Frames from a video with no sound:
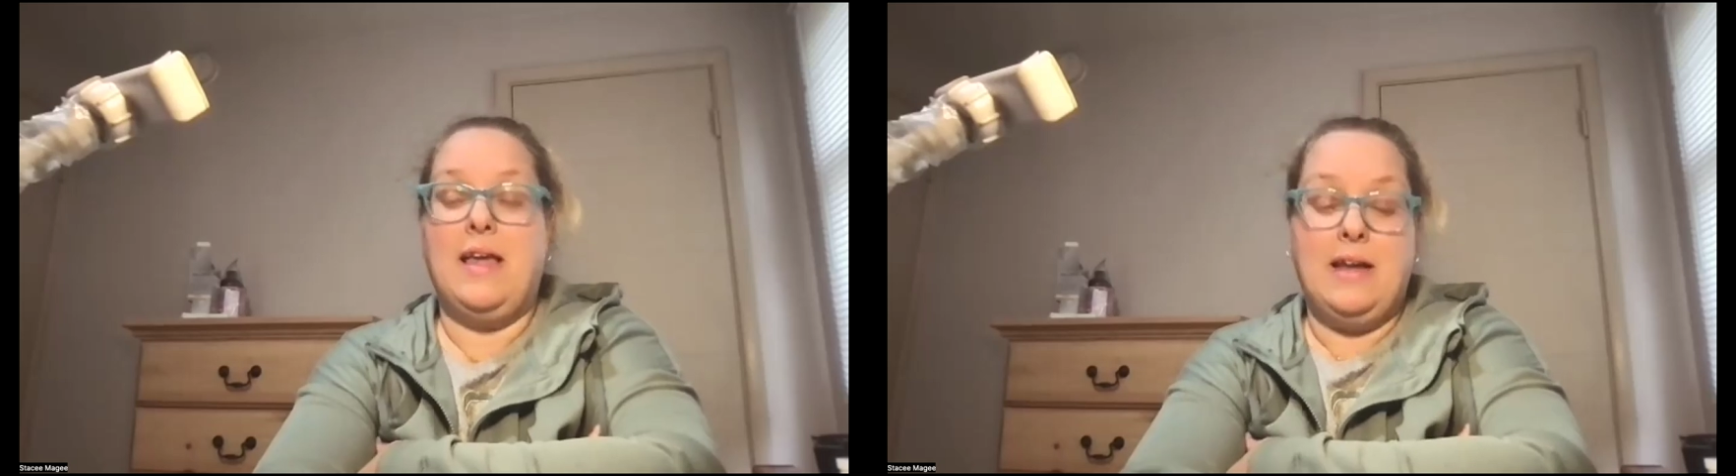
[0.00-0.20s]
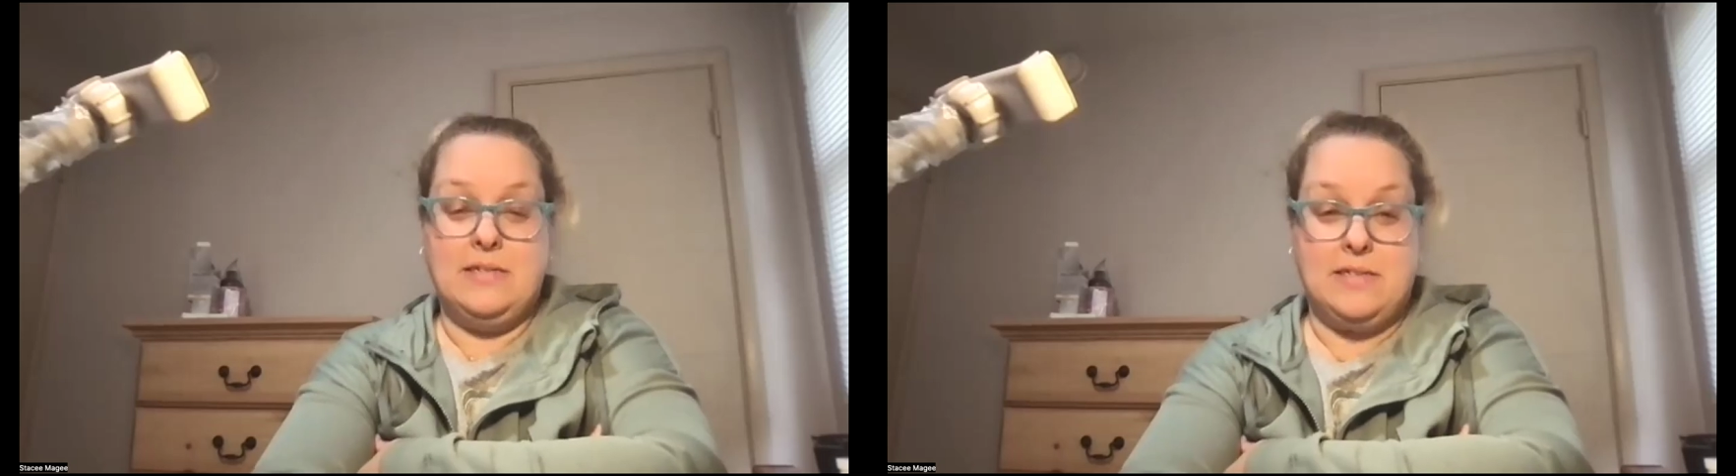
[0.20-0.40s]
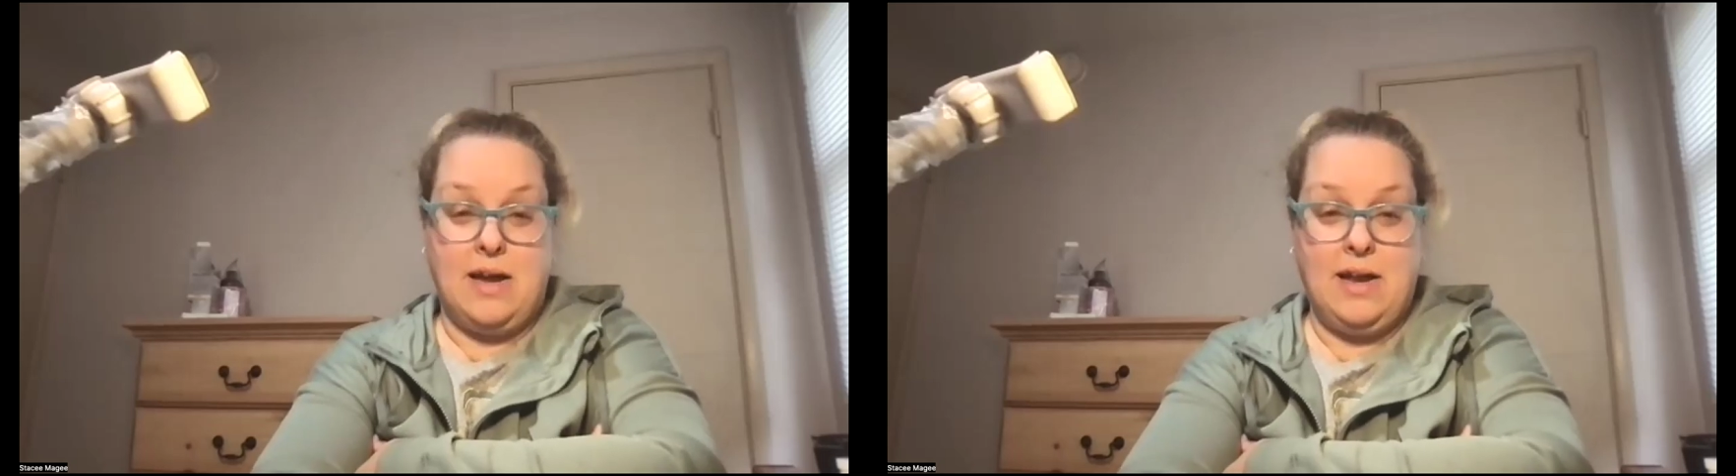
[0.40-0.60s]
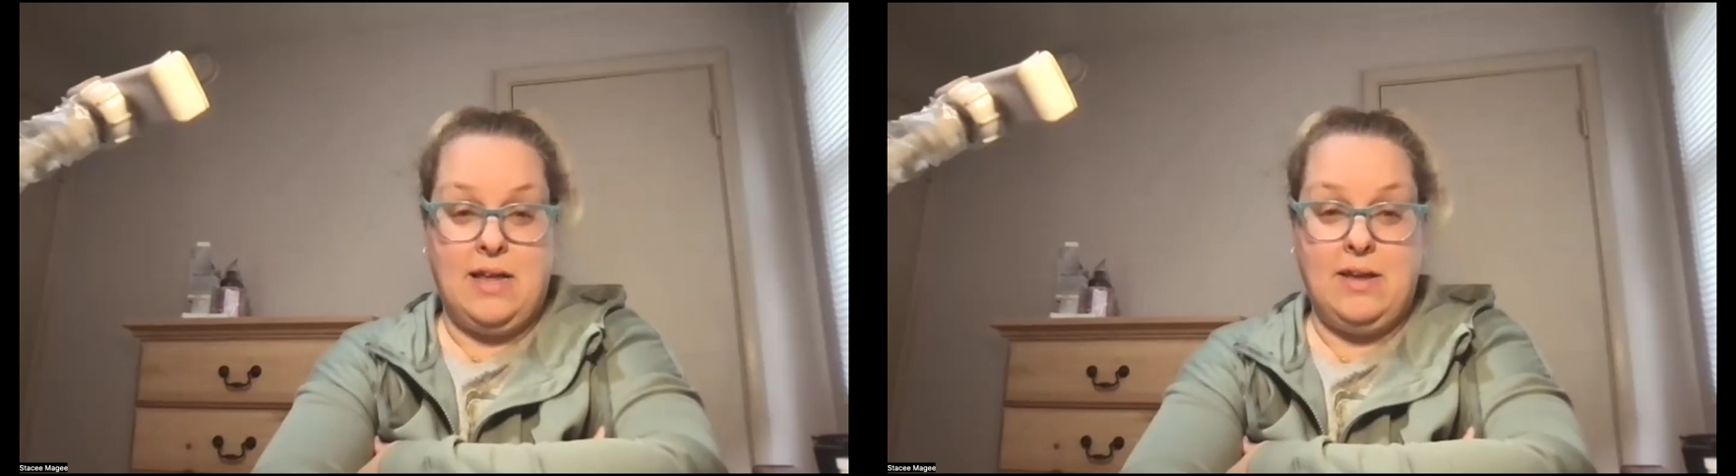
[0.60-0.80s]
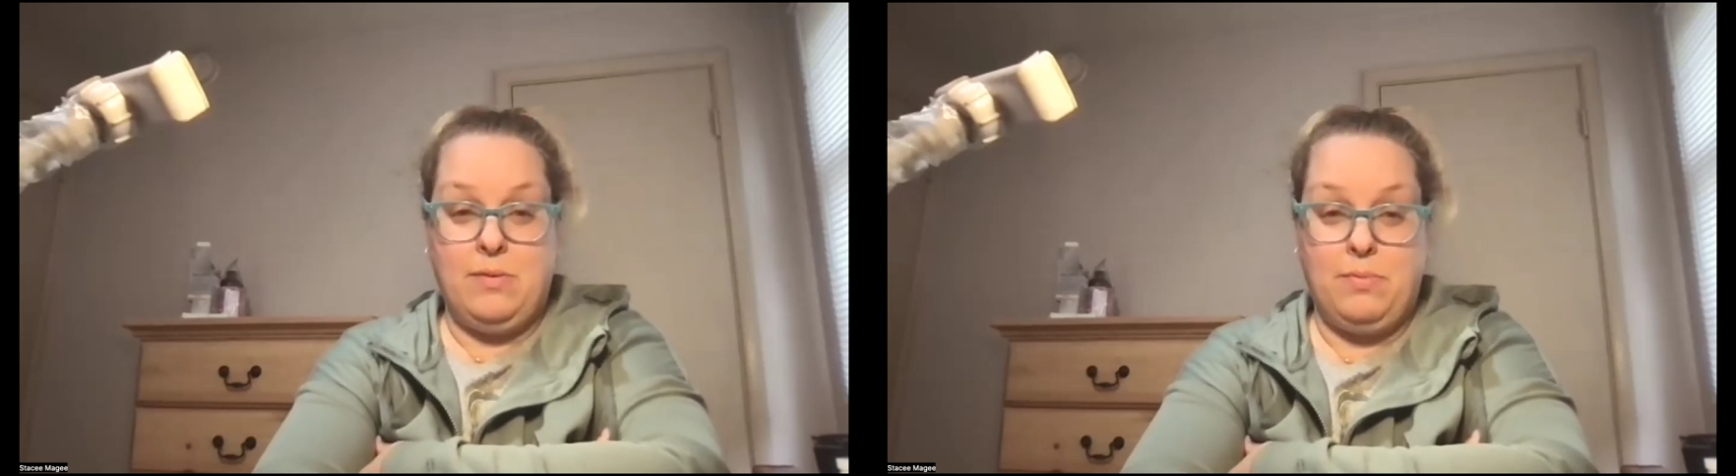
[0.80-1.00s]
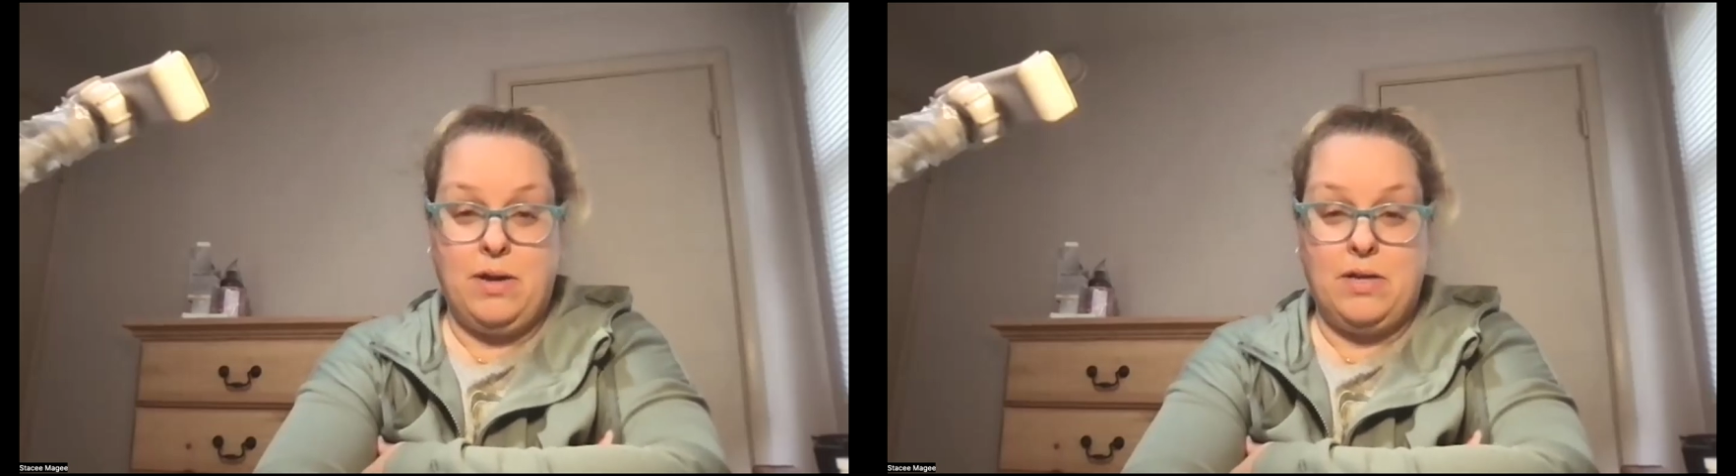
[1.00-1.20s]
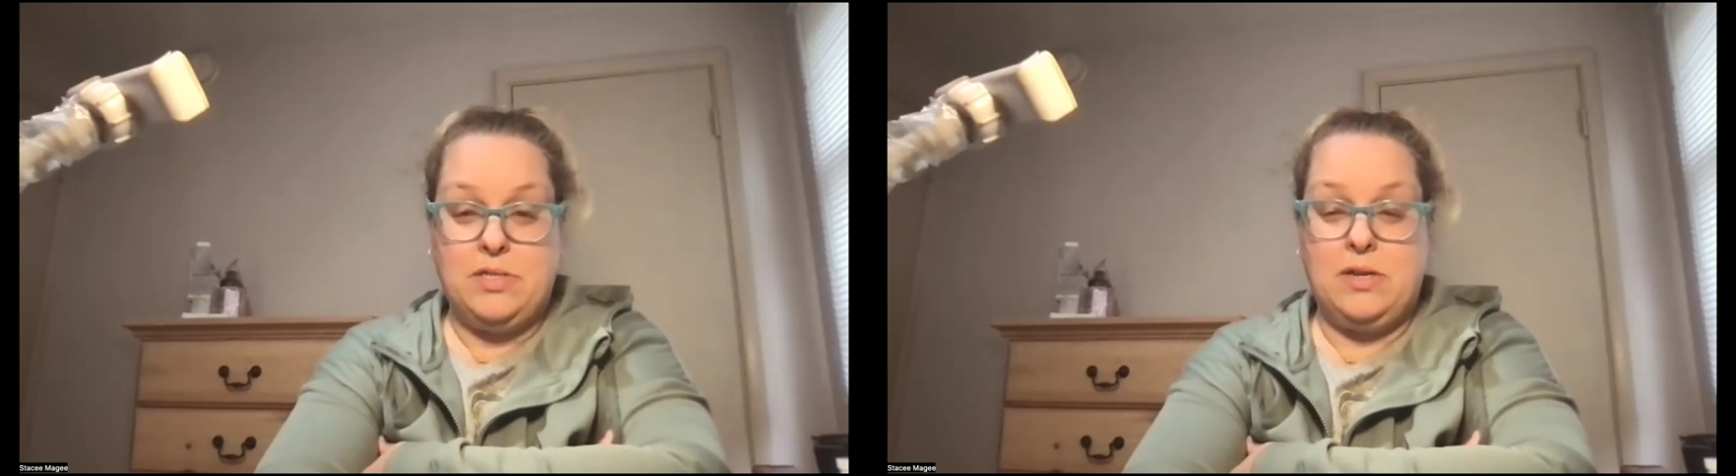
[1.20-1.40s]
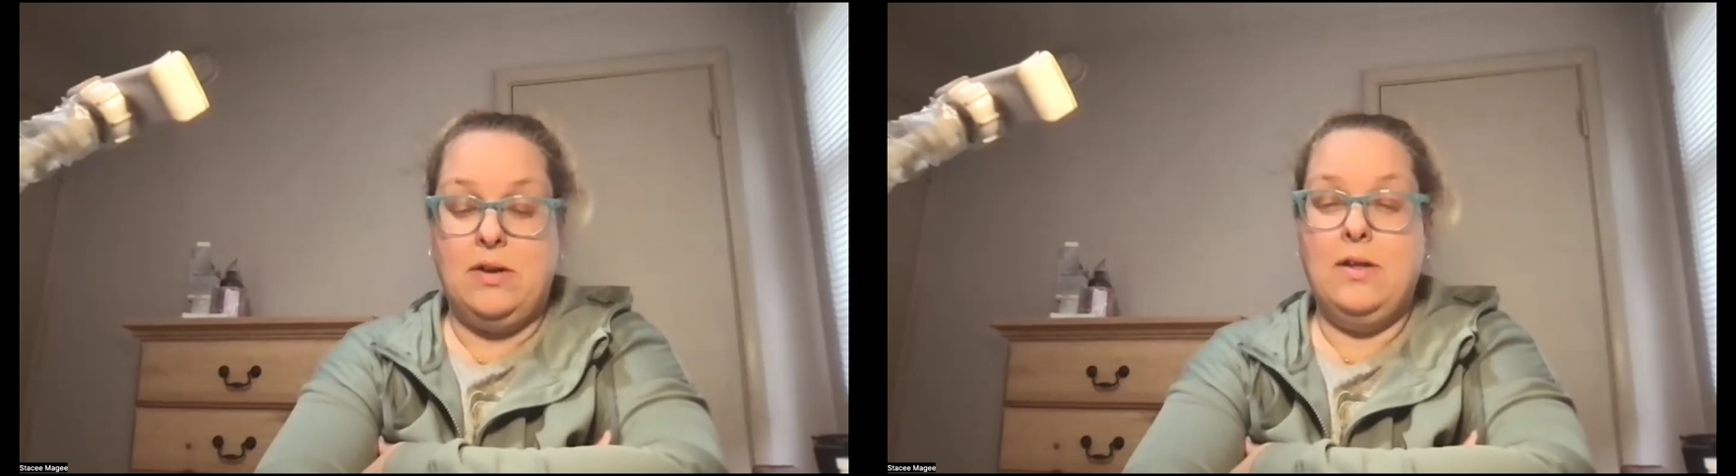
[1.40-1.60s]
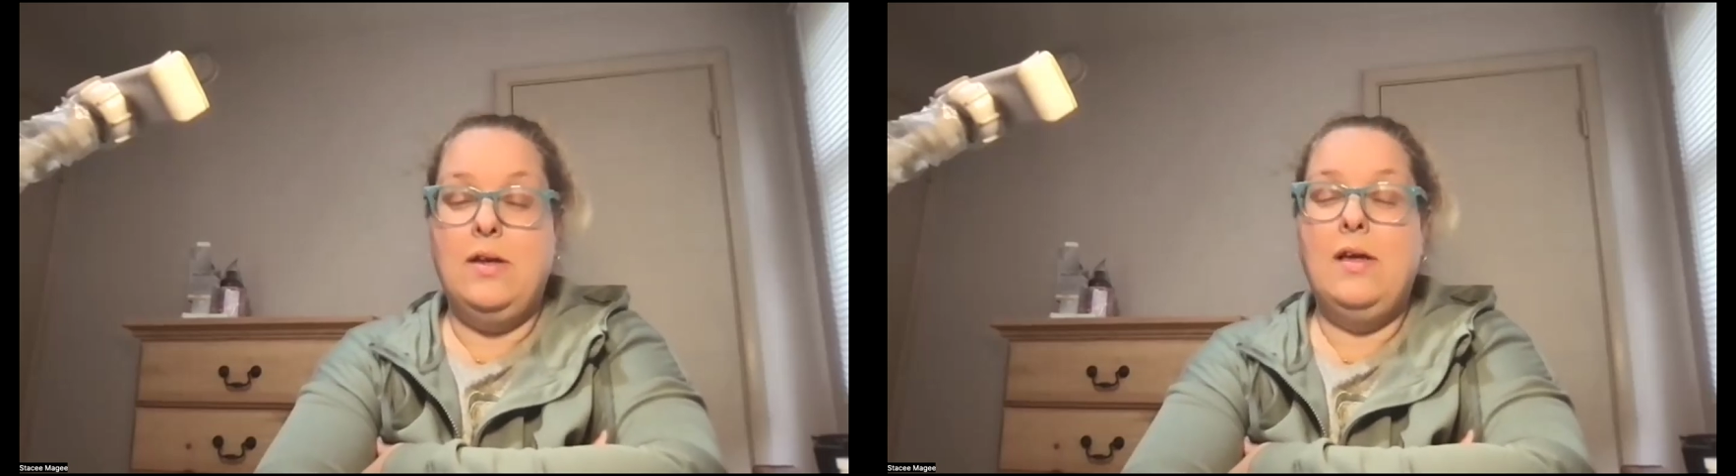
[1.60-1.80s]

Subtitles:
anxiety and depression.